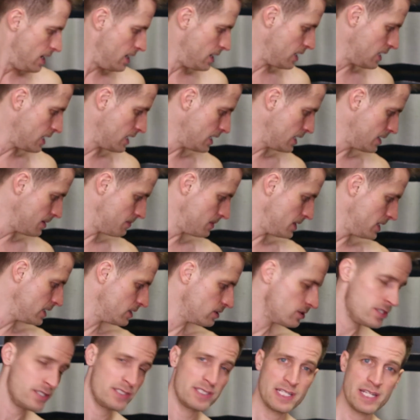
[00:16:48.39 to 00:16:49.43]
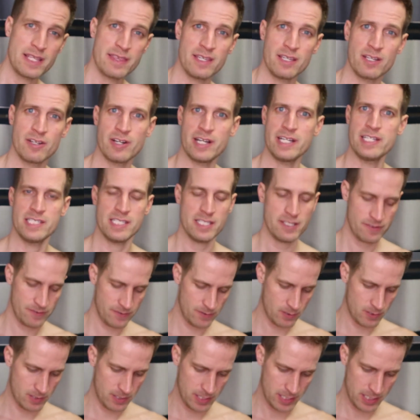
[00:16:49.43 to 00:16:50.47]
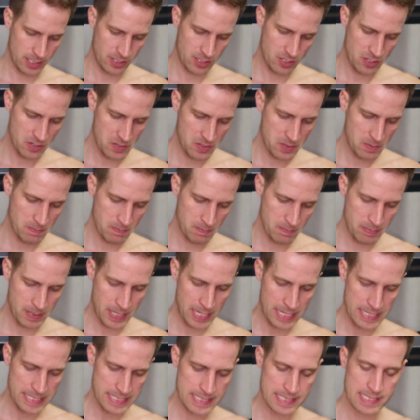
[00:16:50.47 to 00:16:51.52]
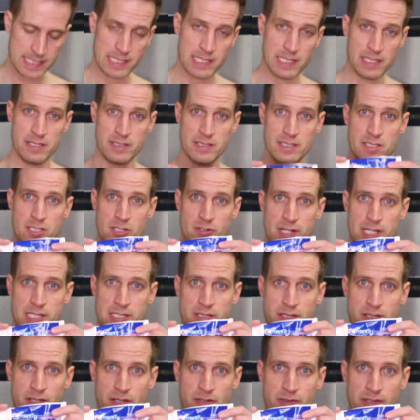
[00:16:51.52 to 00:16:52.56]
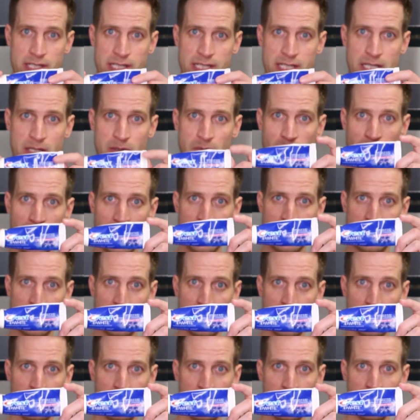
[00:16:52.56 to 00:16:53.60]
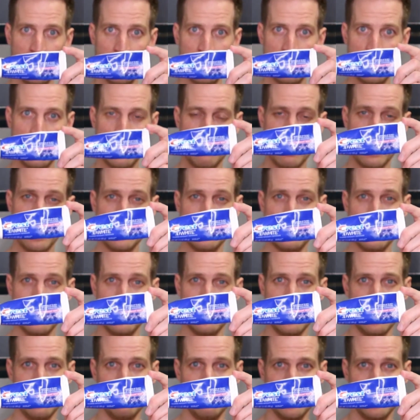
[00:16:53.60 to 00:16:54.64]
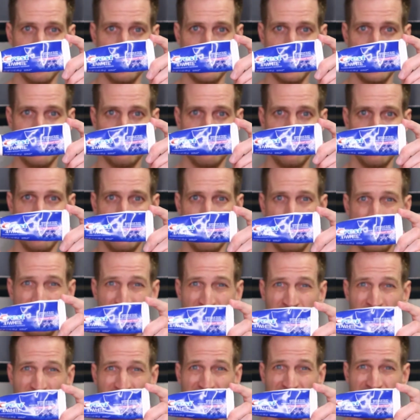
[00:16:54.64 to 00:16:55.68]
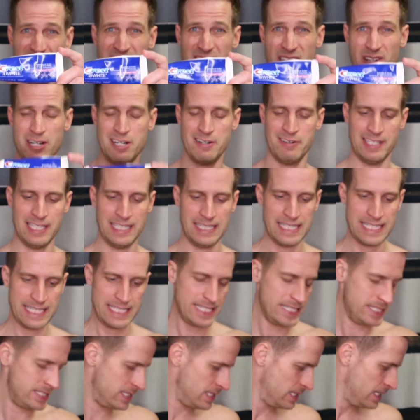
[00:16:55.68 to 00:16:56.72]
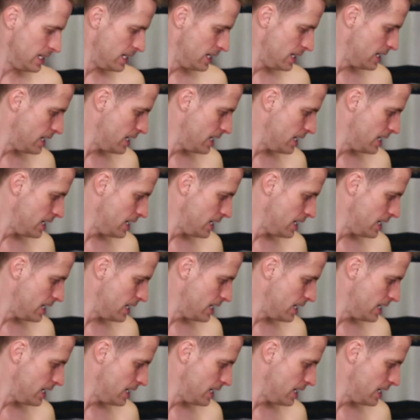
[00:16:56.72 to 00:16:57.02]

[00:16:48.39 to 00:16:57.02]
I don't use anything crazy for a toothpaste. I use this Crest 3D white toothpaste. I've been using it for about 2 years now. I really like it.